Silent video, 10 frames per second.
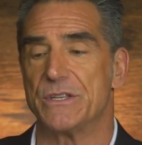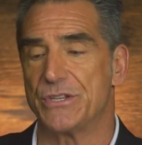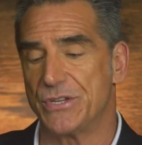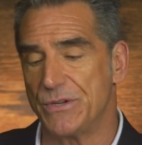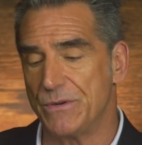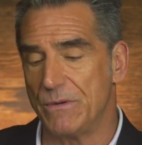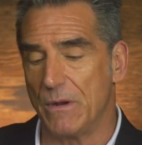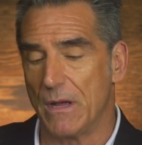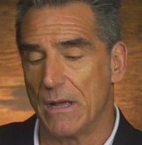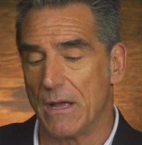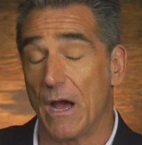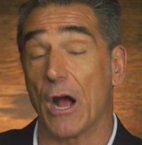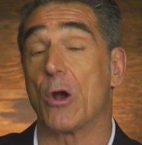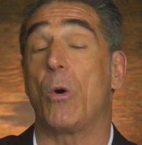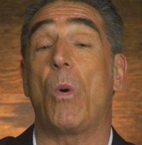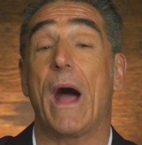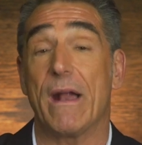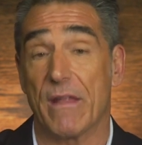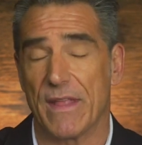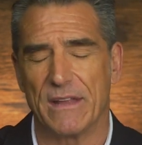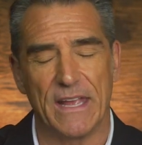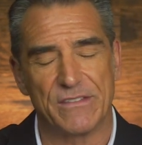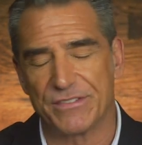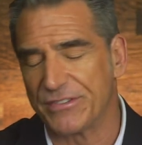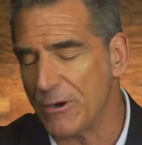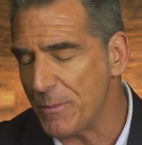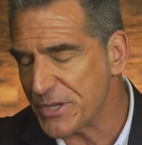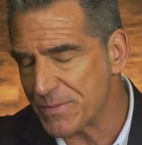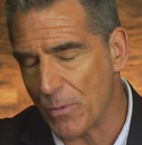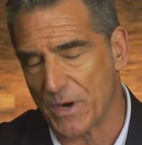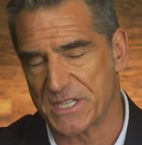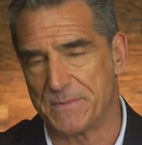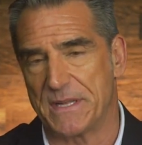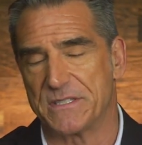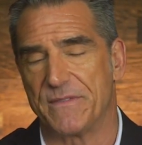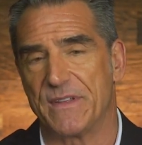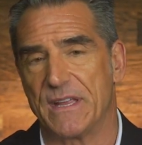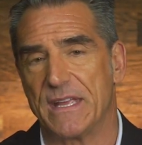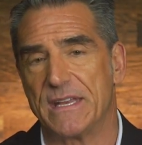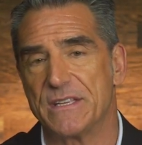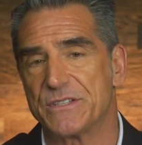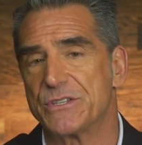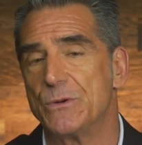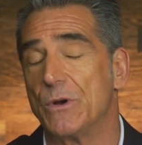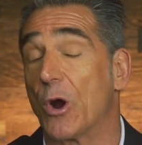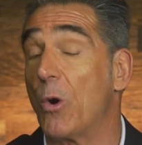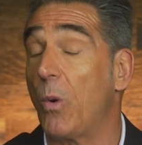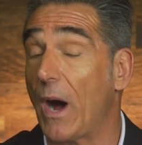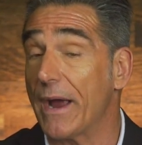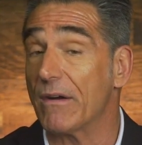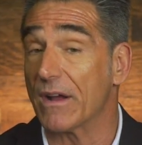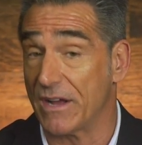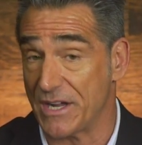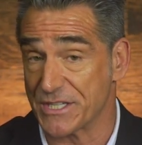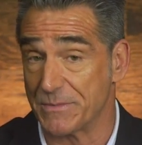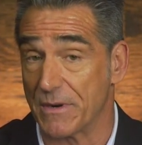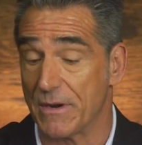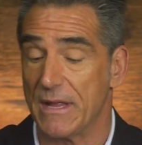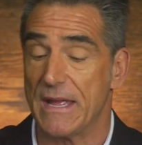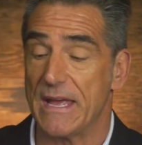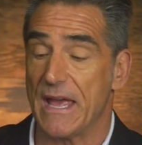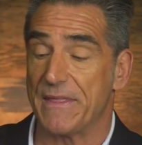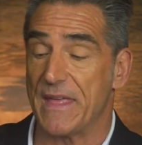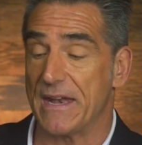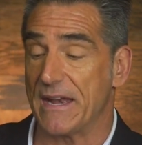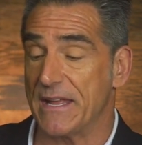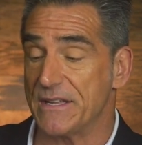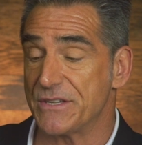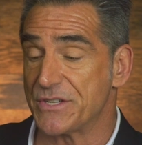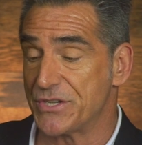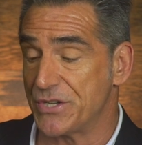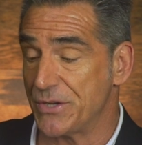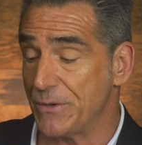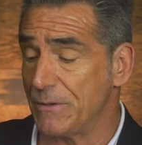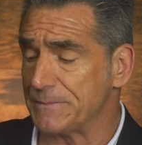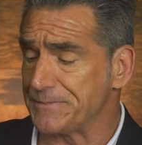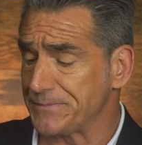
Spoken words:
to it's so much more expensive that it is to acquire a customer than it is to